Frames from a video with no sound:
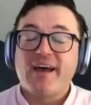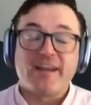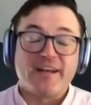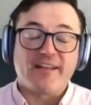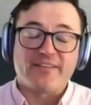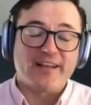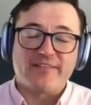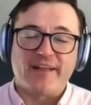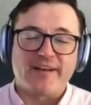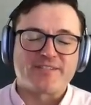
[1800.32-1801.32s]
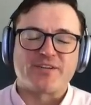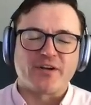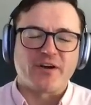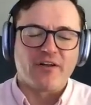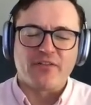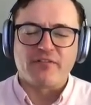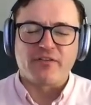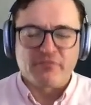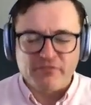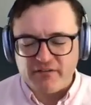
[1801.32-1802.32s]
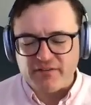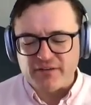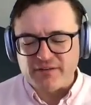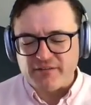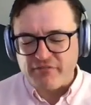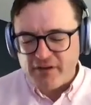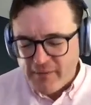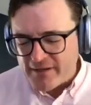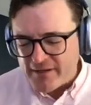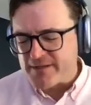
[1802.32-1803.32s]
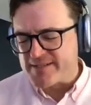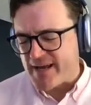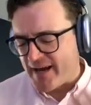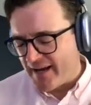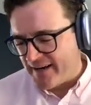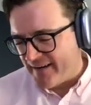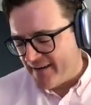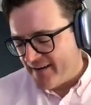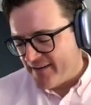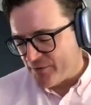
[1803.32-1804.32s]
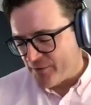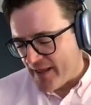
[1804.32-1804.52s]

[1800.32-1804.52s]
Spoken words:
and that is good to call it the free meals and the